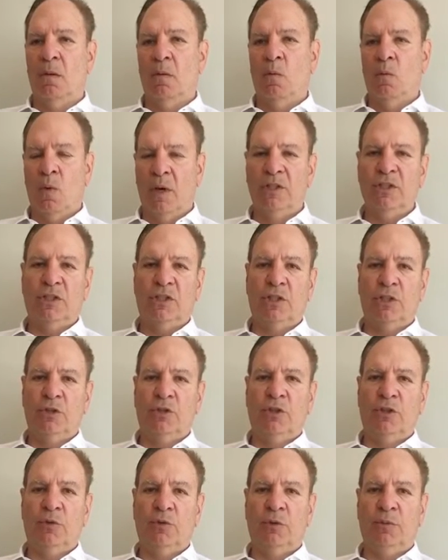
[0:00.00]
One
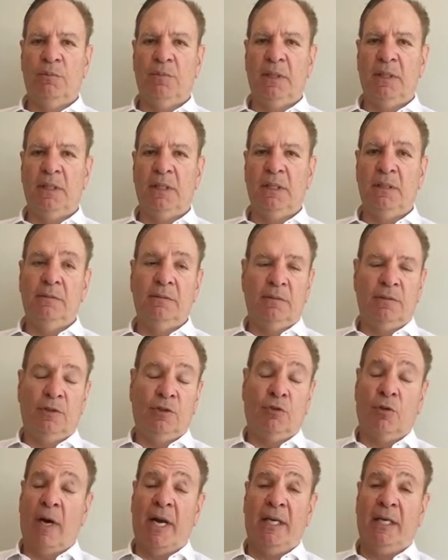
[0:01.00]
solution would be
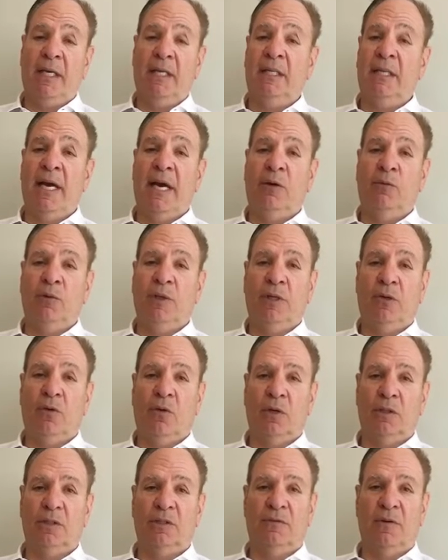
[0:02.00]
try to get
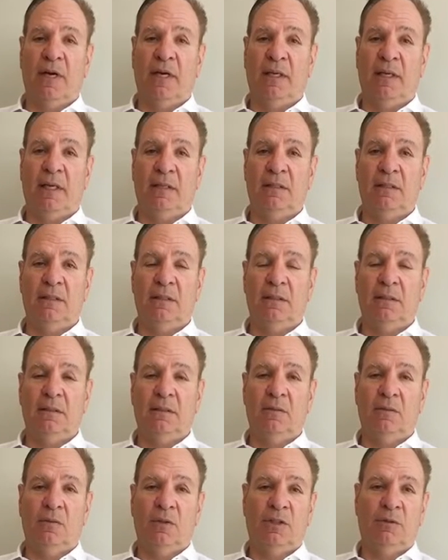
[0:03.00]
non-recourse financing,
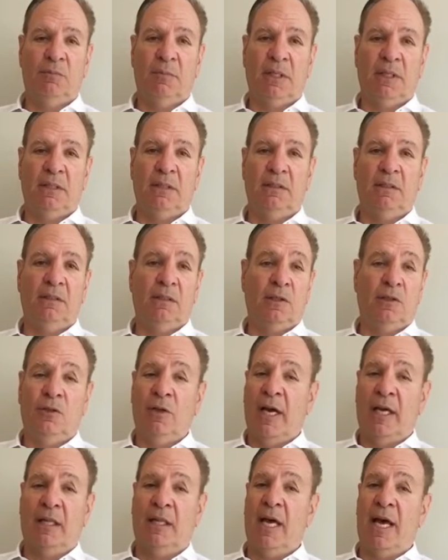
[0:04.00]
which means you're
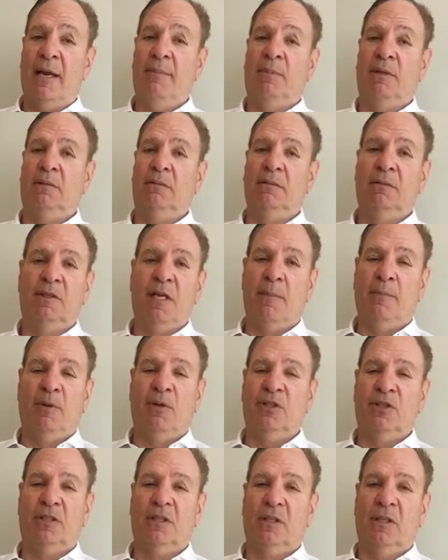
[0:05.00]
not liable, you're not
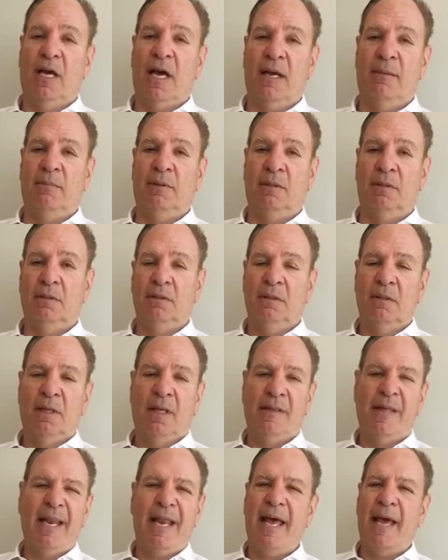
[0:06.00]
personally liable.
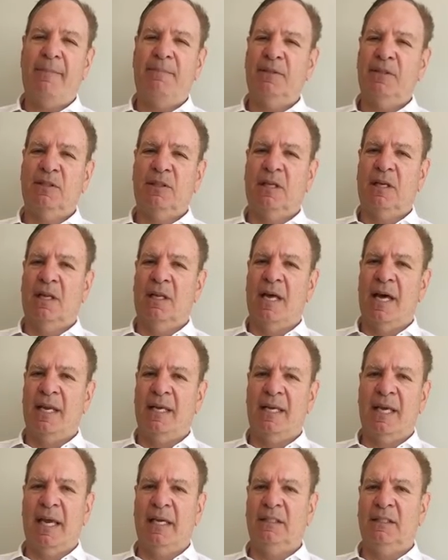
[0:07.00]
And that happens in a lot
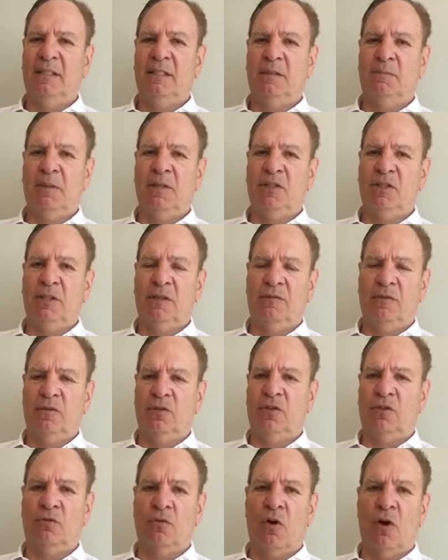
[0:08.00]
of cases, especially if you're
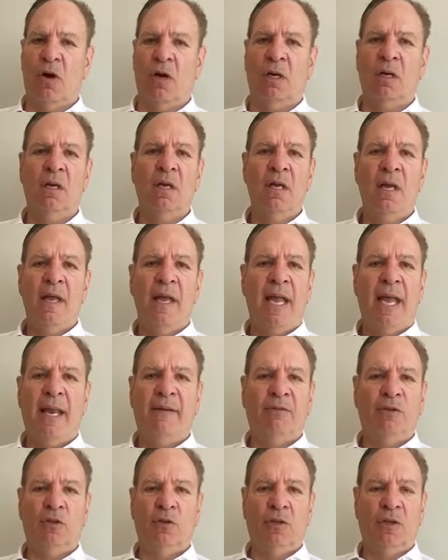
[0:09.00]
strong and
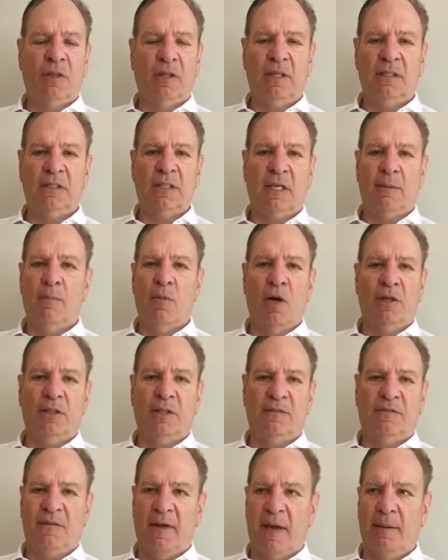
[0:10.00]
if you're doing things like
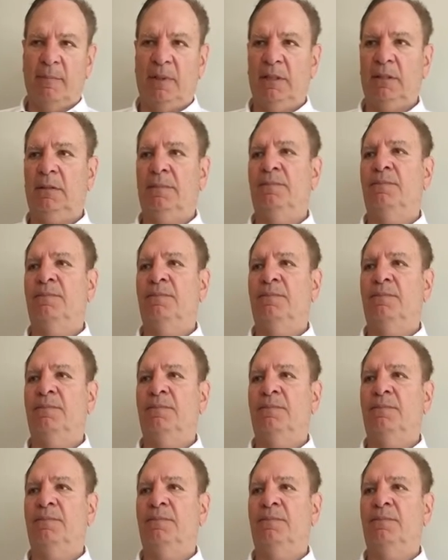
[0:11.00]
multifamily.